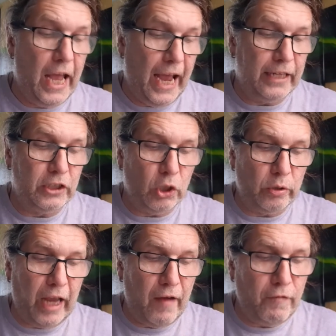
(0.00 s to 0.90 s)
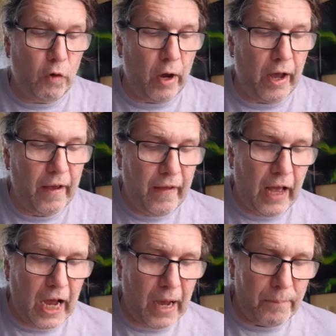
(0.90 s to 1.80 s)
And so therefore,
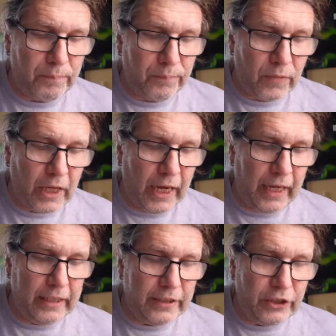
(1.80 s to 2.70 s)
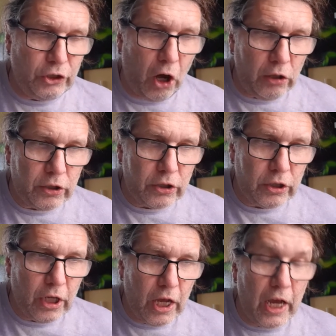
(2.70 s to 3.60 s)
um, it is not
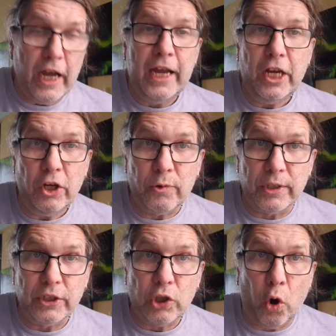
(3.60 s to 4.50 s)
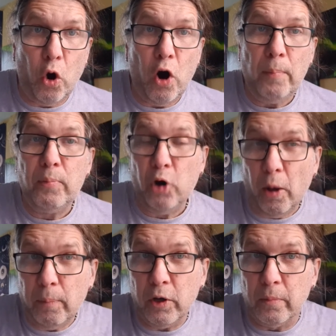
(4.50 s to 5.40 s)
a hindrance or
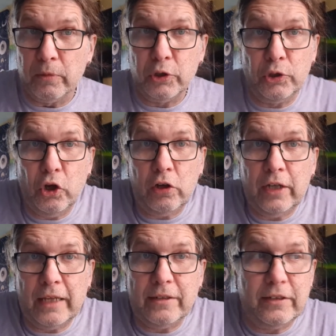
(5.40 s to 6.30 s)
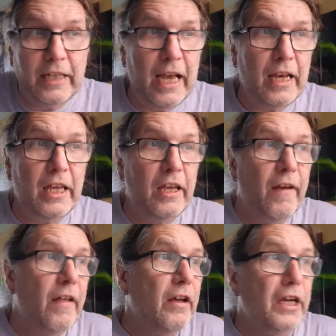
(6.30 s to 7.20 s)
problem to not necessarily,
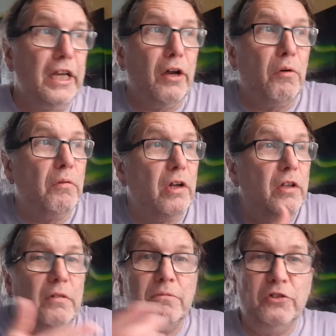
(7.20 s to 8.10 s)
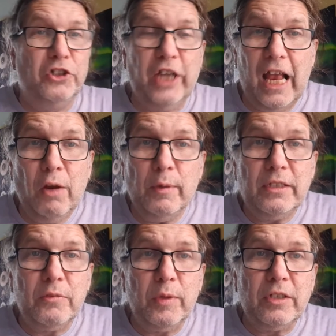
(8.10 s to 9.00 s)
you know, gel
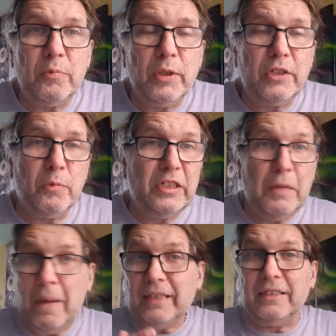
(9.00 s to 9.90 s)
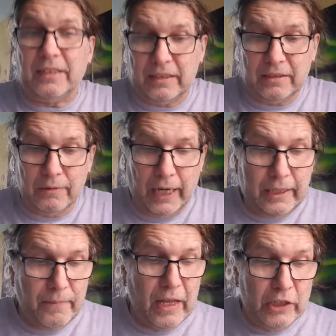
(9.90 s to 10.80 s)
with, with, with, with the masses, right?
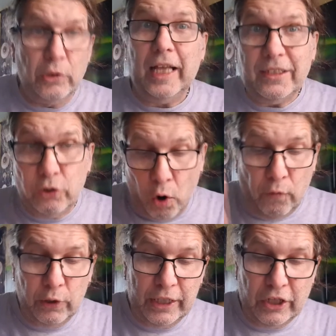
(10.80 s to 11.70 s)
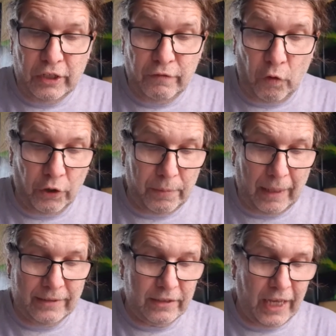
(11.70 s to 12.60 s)
So that's your overall energy for the
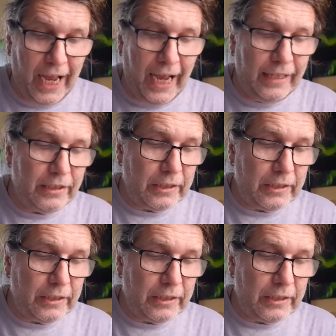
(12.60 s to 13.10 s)
months ahead.